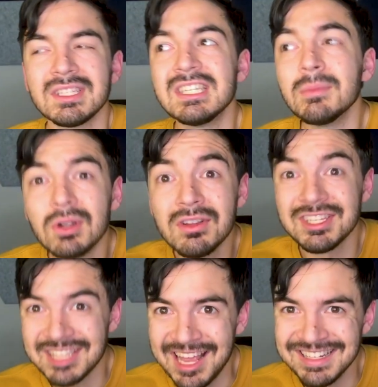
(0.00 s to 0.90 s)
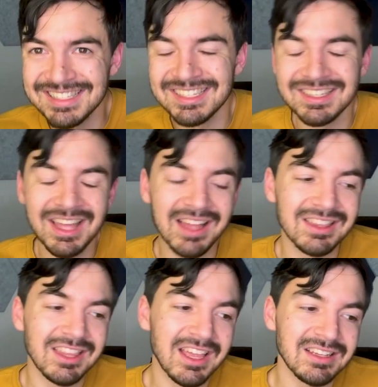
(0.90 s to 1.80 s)
similar in the sense that
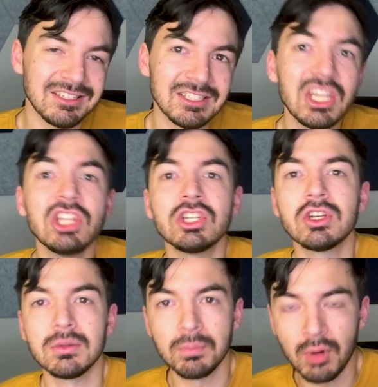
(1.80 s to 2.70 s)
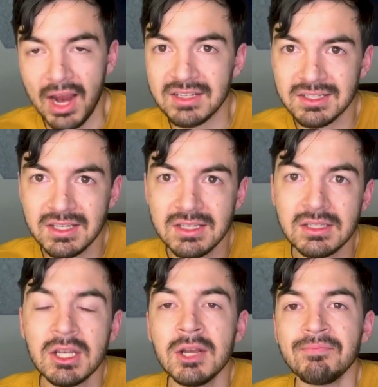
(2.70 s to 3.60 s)
they teach good
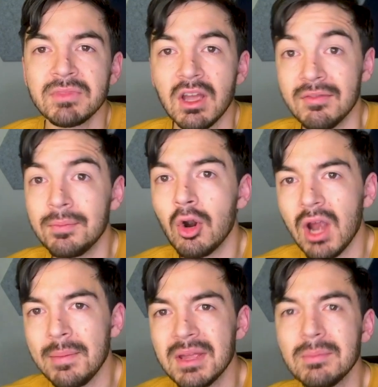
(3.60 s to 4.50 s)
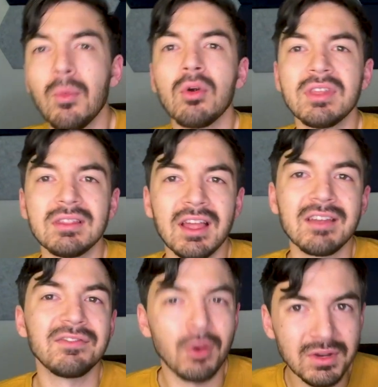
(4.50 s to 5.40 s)
practices of programming more than like
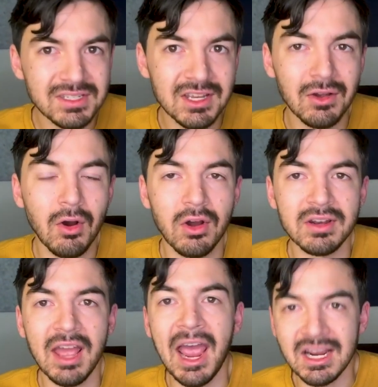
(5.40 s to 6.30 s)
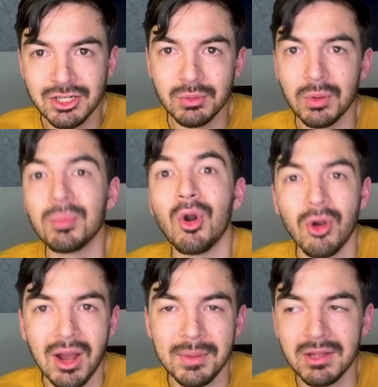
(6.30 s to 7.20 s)
focusing on actual
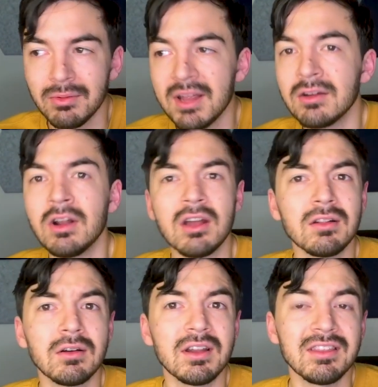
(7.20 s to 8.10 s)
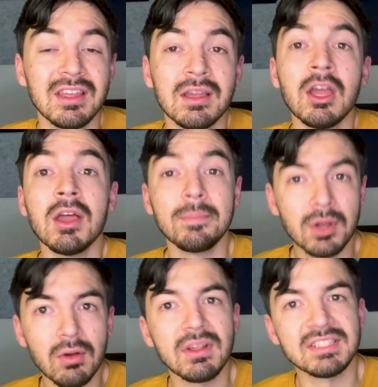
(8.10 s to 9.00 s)
programming, right? You're not going to learn anything
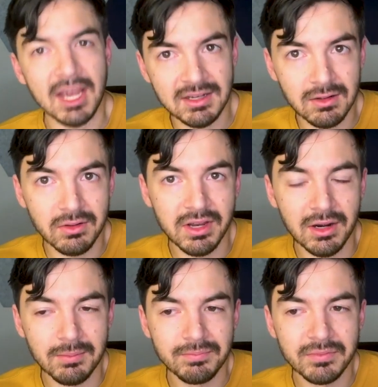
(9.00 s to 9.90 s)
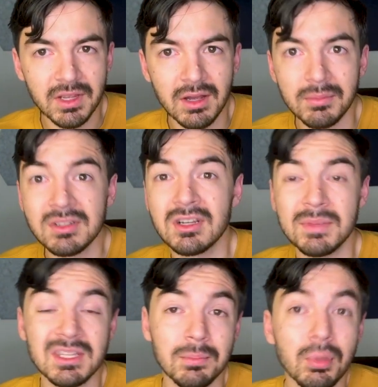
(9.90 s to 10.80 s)
purely technical here. There's going to
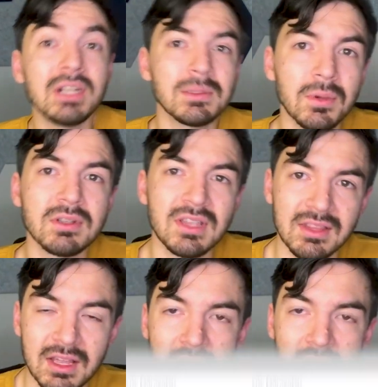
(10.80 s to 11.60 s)
be some principles that they